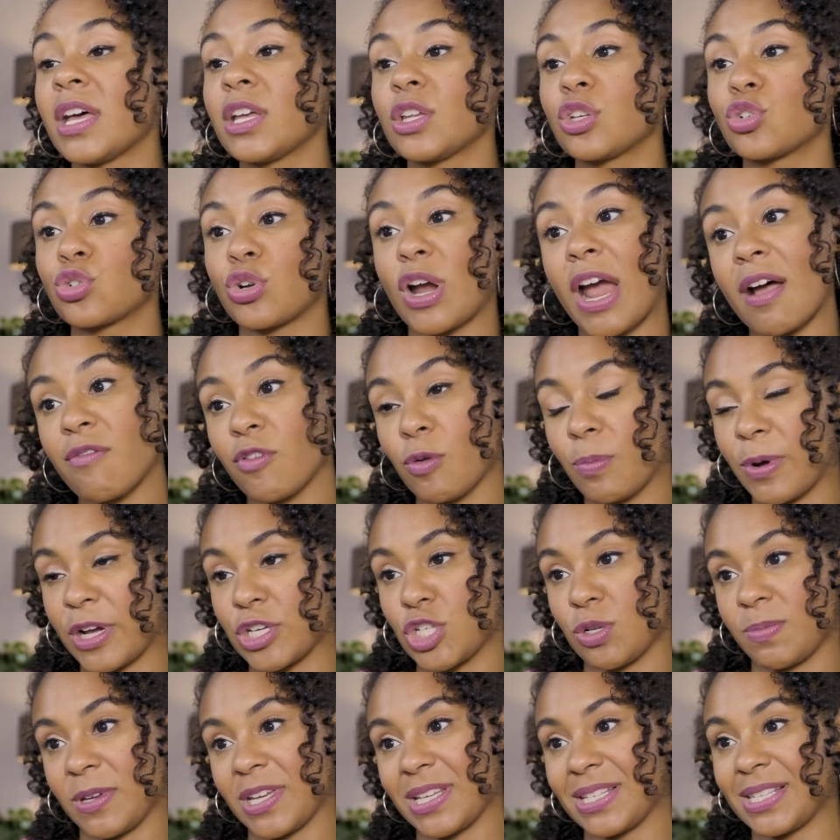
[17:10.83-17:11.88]
travel
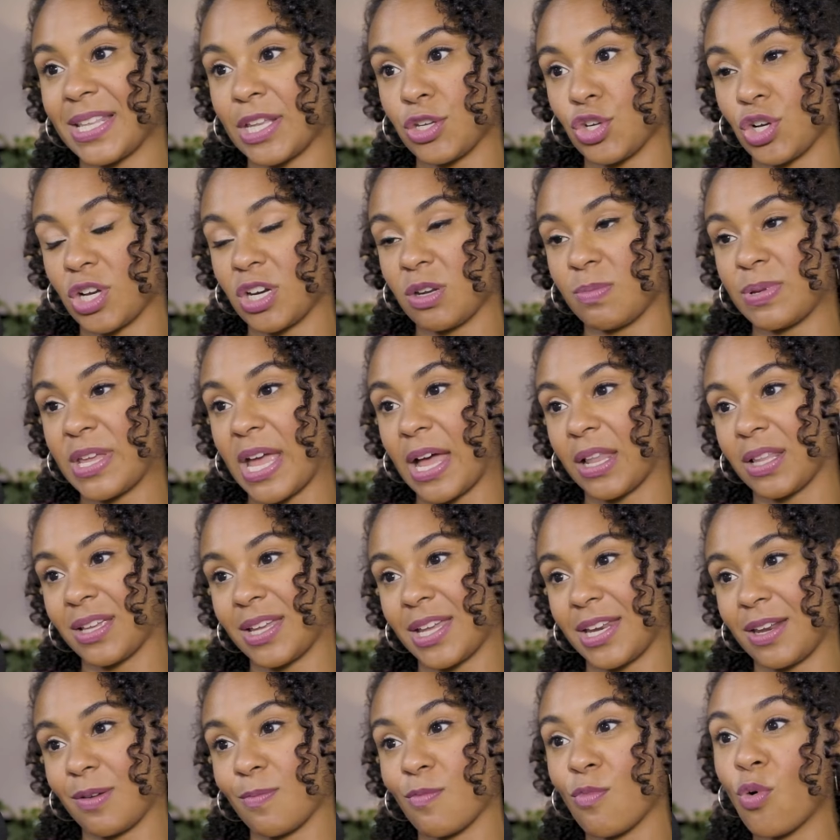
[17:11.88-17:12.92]
budget because then you're going to be
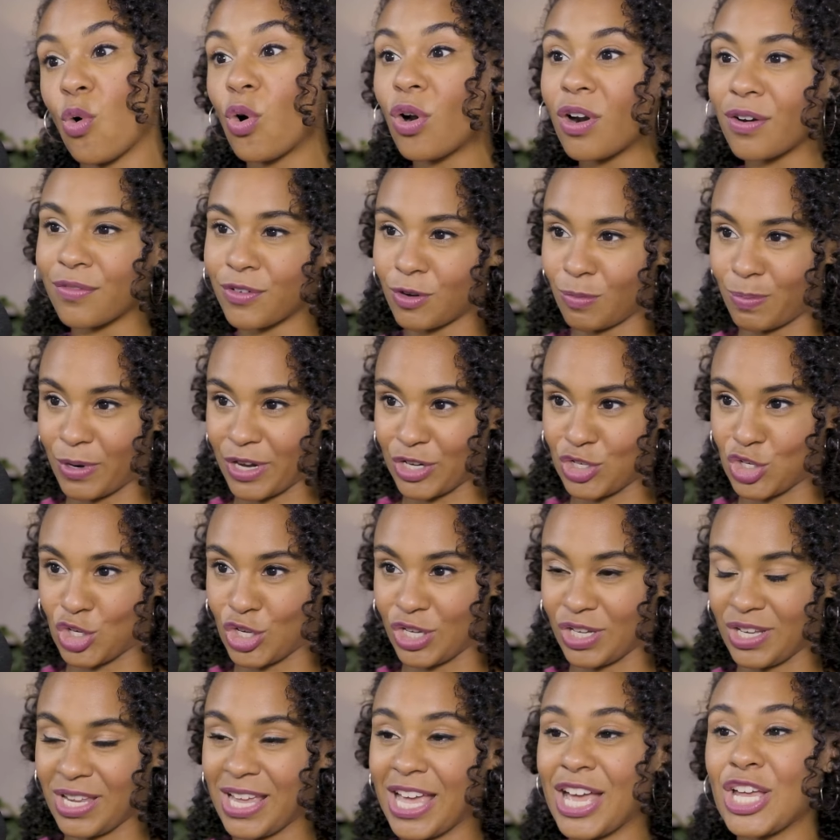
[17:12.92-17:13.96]
allocating more of your
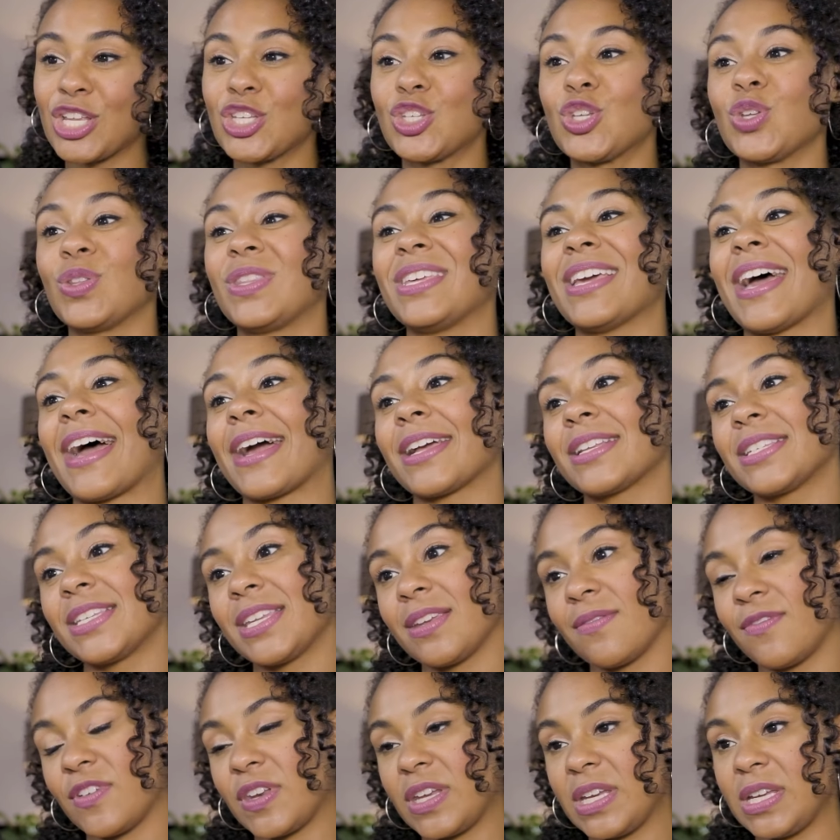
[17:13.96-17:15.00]
budget to the
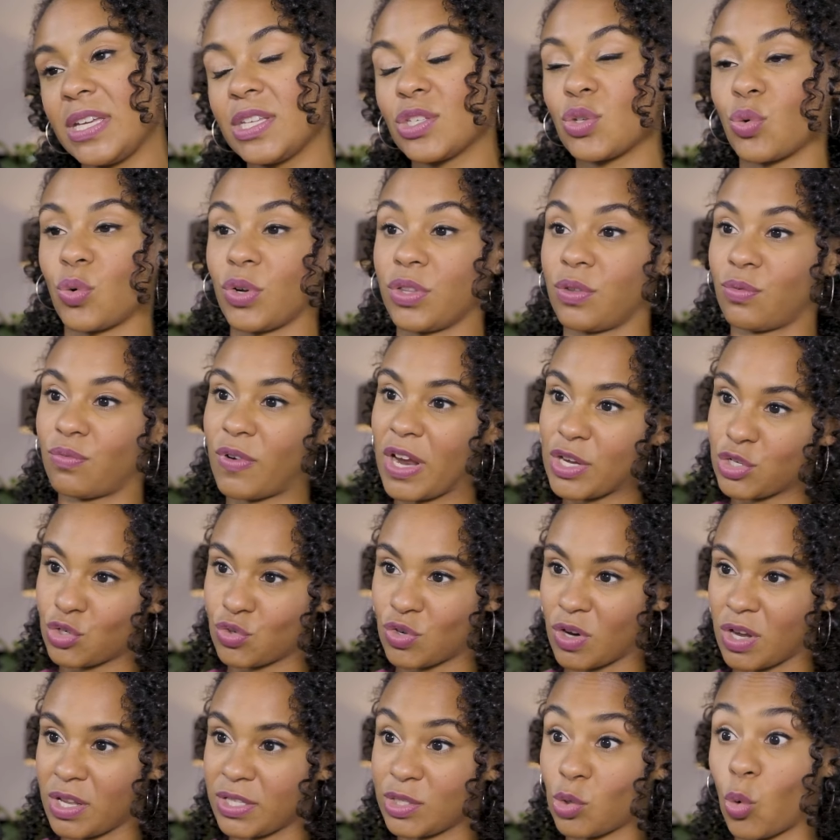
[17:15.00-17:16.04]
activities or the
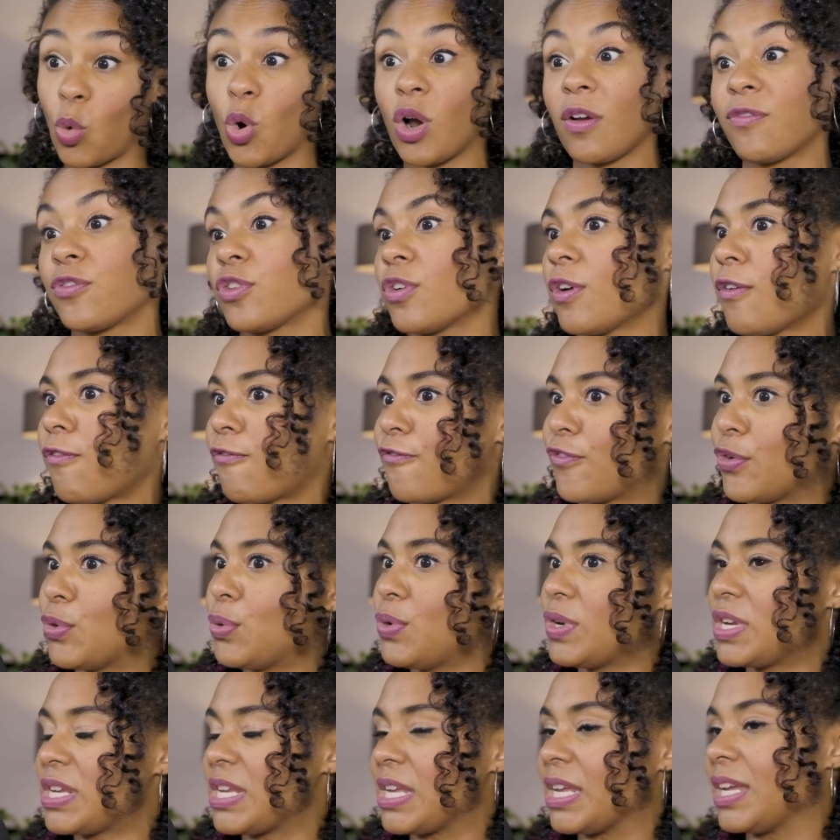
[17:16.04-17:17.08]
restaurants or if you're a
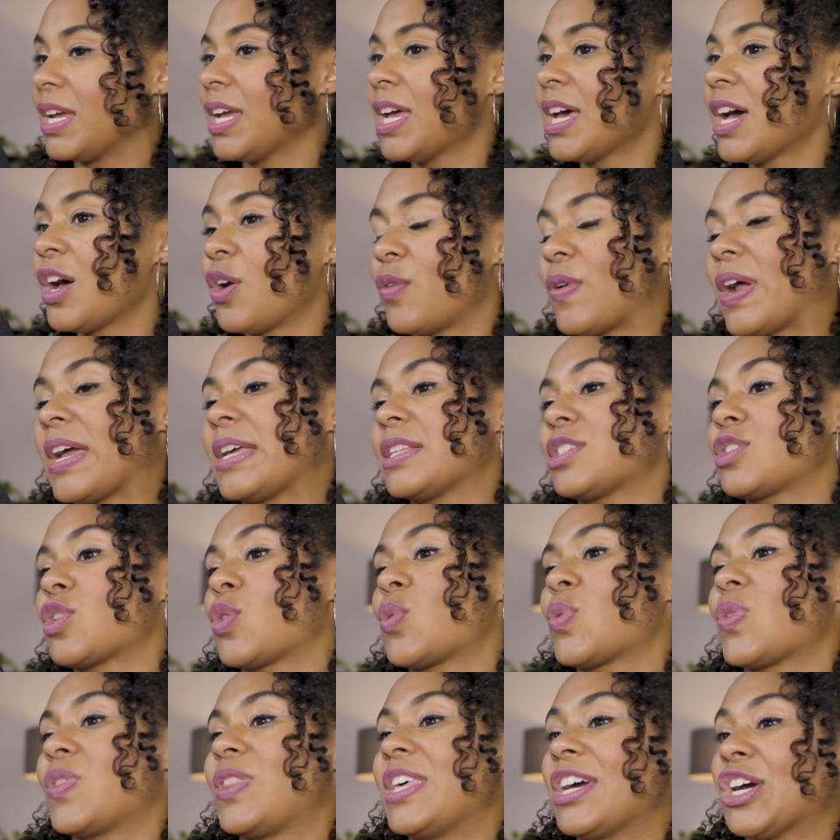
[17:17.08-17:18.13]
foodie, right?
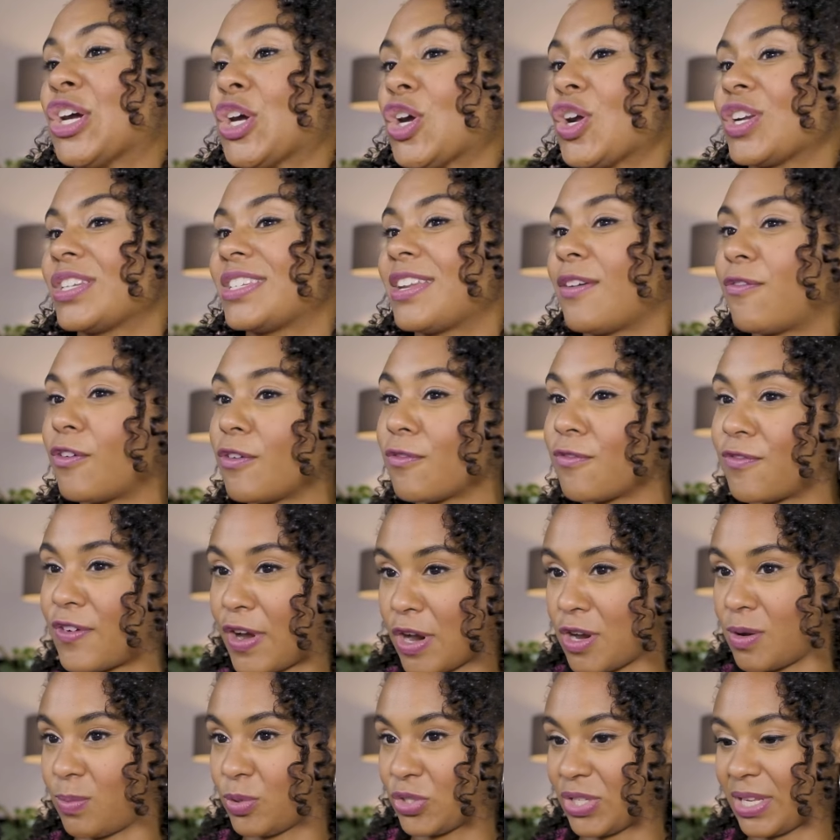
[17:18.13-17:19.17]
So there are different
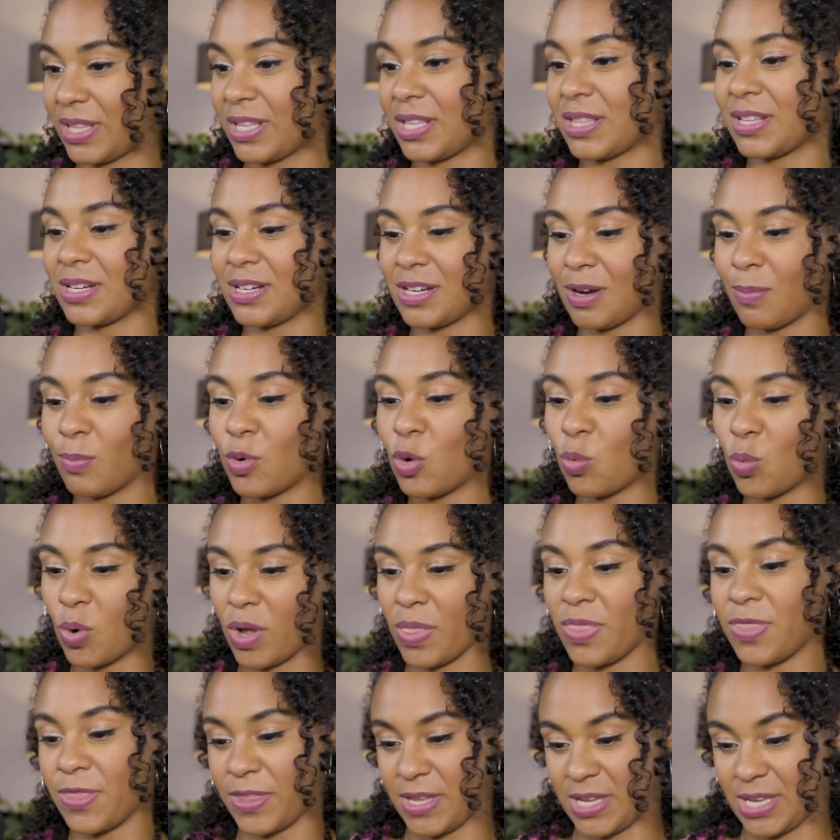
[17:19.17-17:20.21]
variables. I think the number
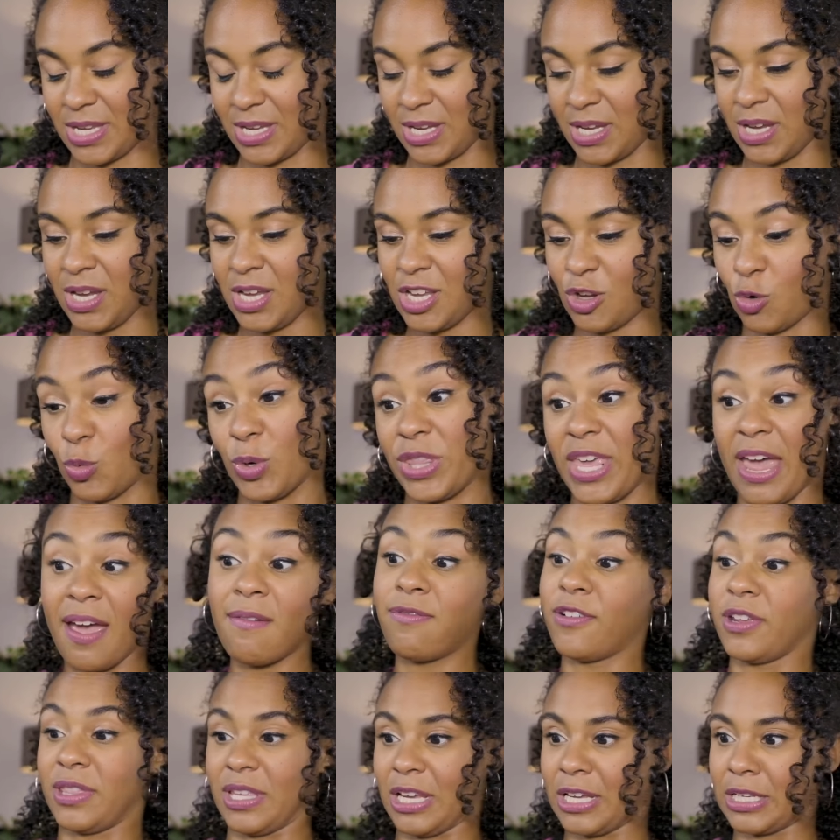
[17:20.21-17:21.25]
one thing with
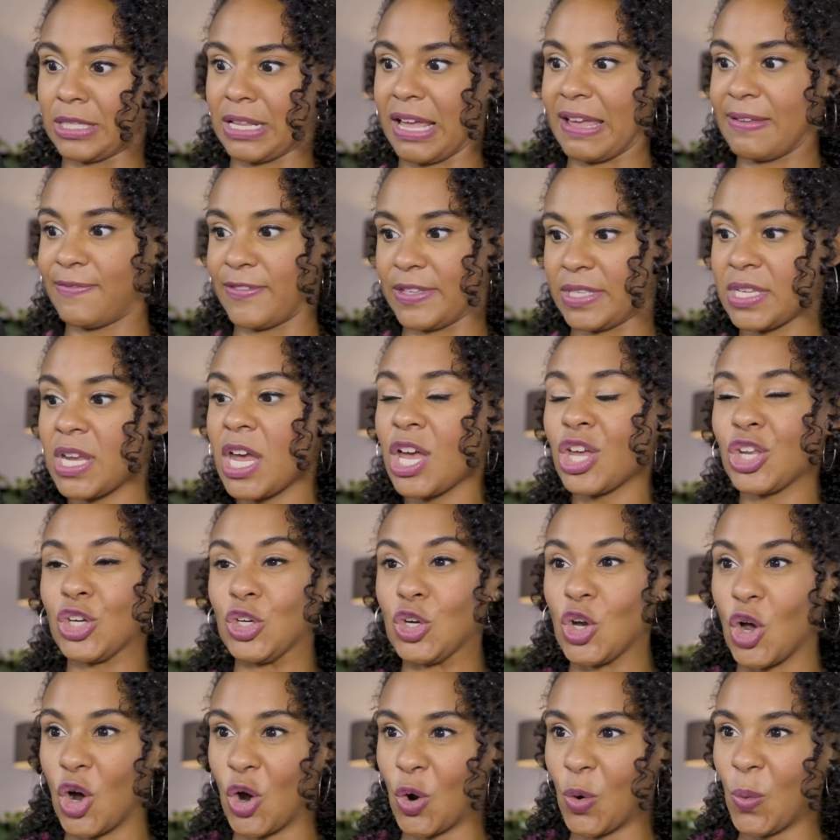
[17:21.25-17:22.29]
everything in life is
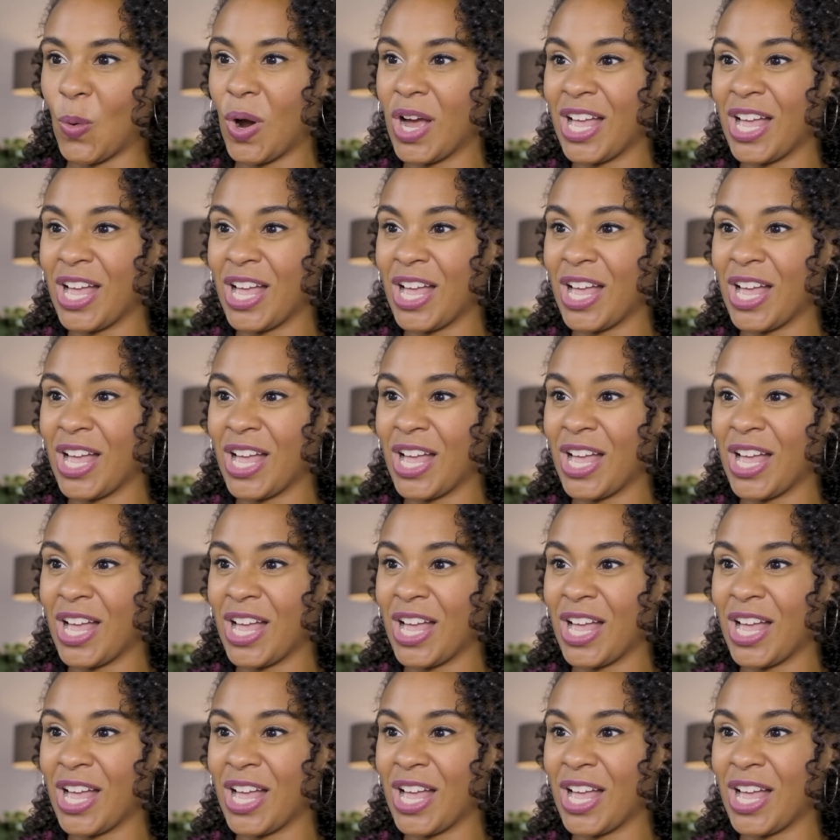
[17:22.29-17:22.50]
know